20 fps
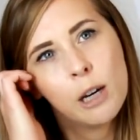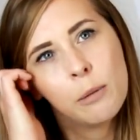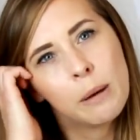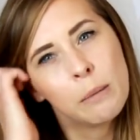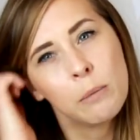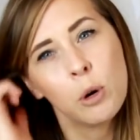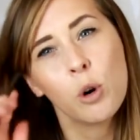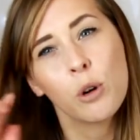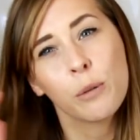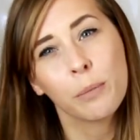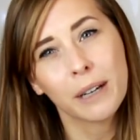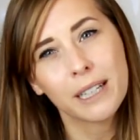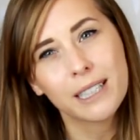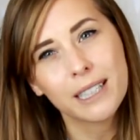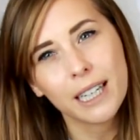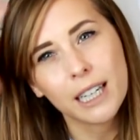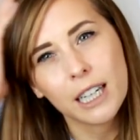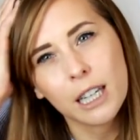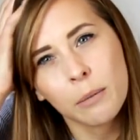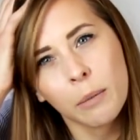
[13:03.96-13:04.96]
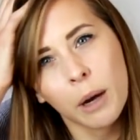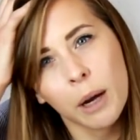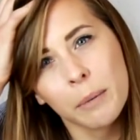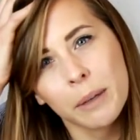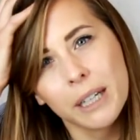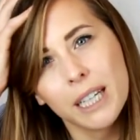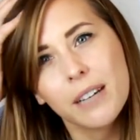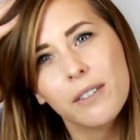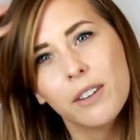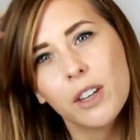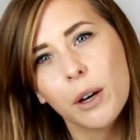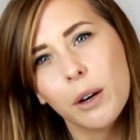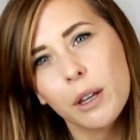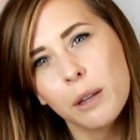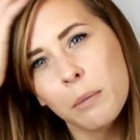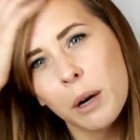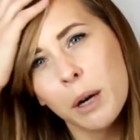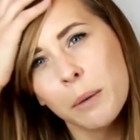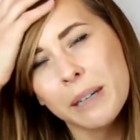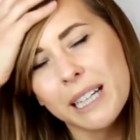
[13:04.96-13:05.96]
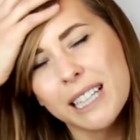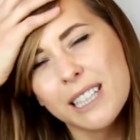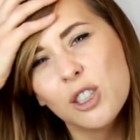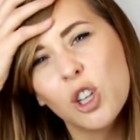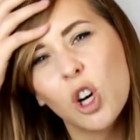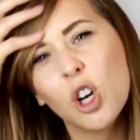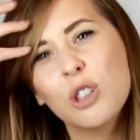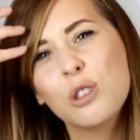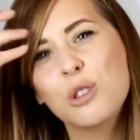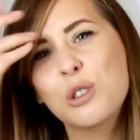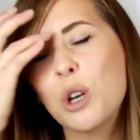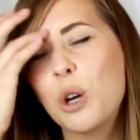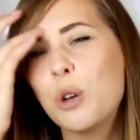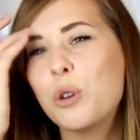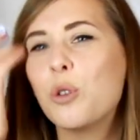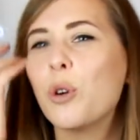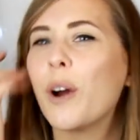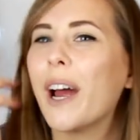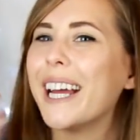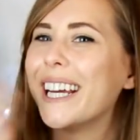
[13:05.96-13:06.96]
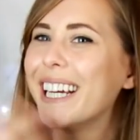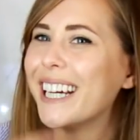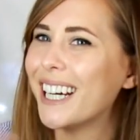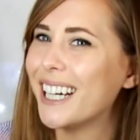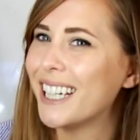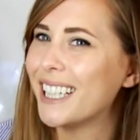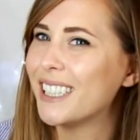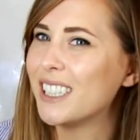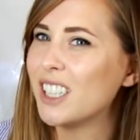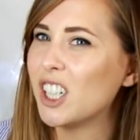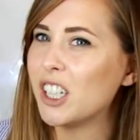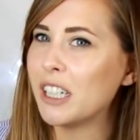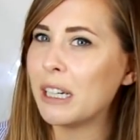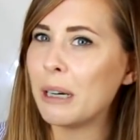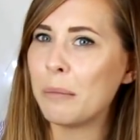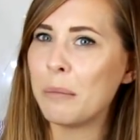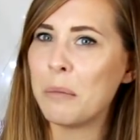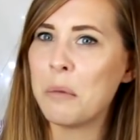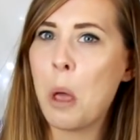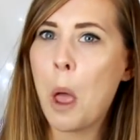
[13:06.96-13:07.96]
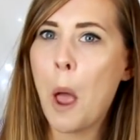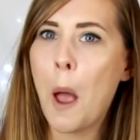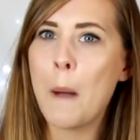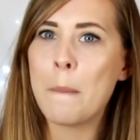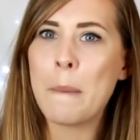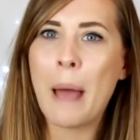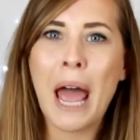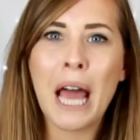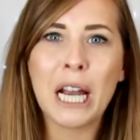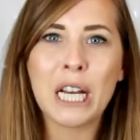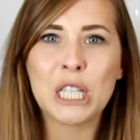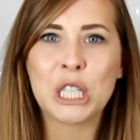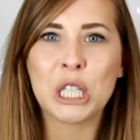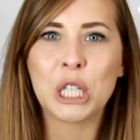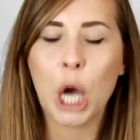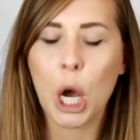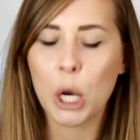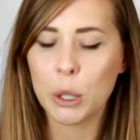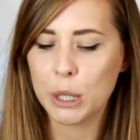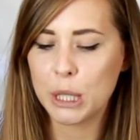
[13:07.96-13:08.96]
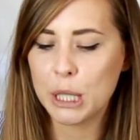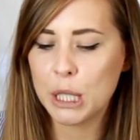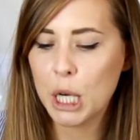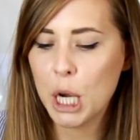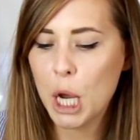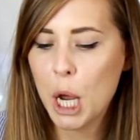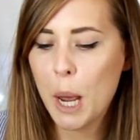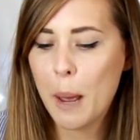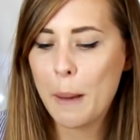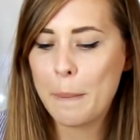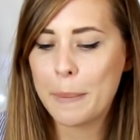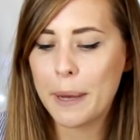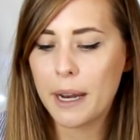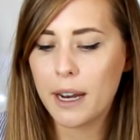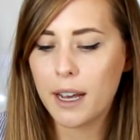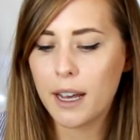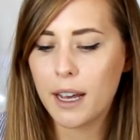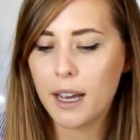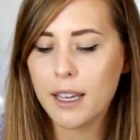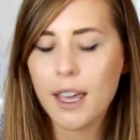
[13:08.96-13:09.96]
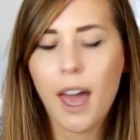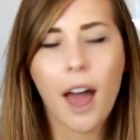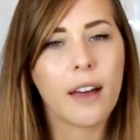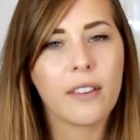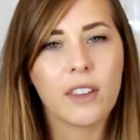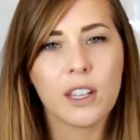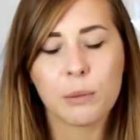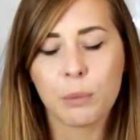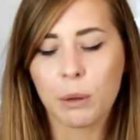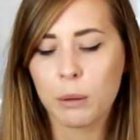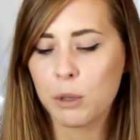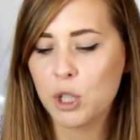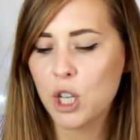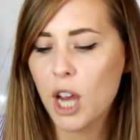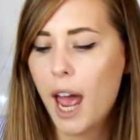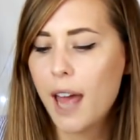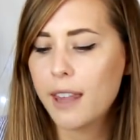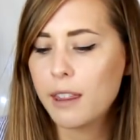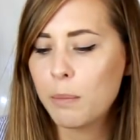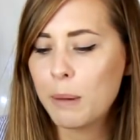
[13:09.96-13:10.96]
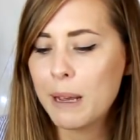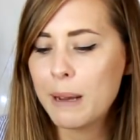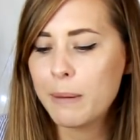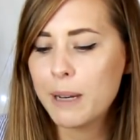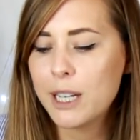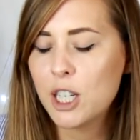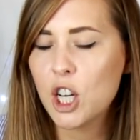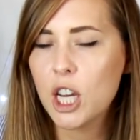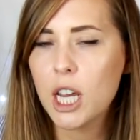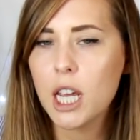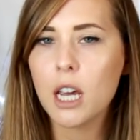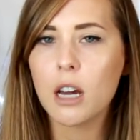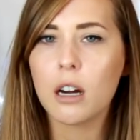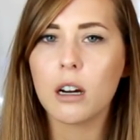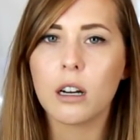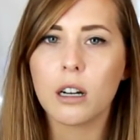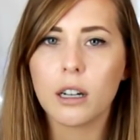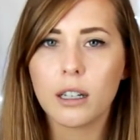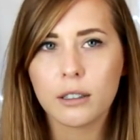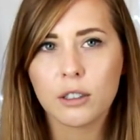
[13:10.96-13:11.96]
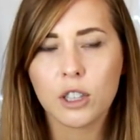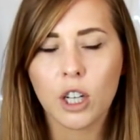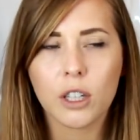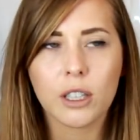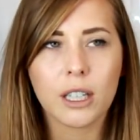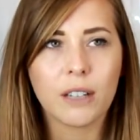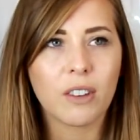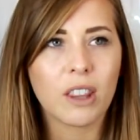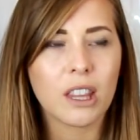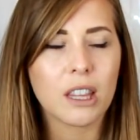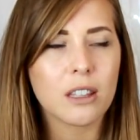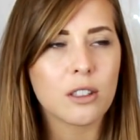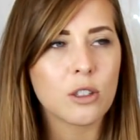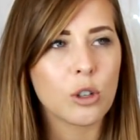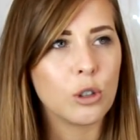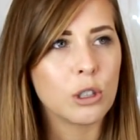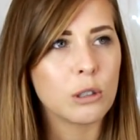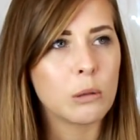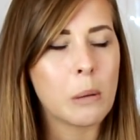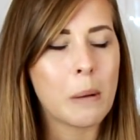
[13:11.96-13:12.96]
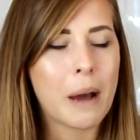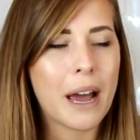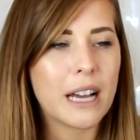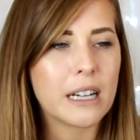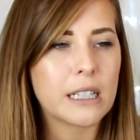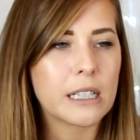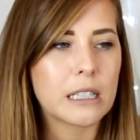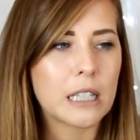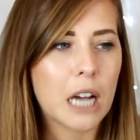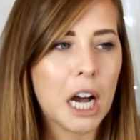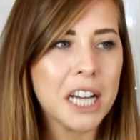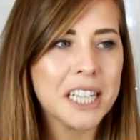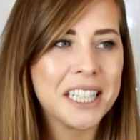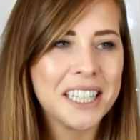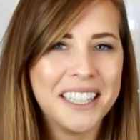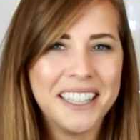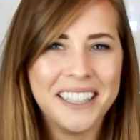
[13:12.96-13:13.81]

a little bit more with my skin at the moment, even though at the moment it's not so great and I am pale as a ghost. But yeah, that's pretty much it. And the BBG, oh, don't even talk to me about exercise.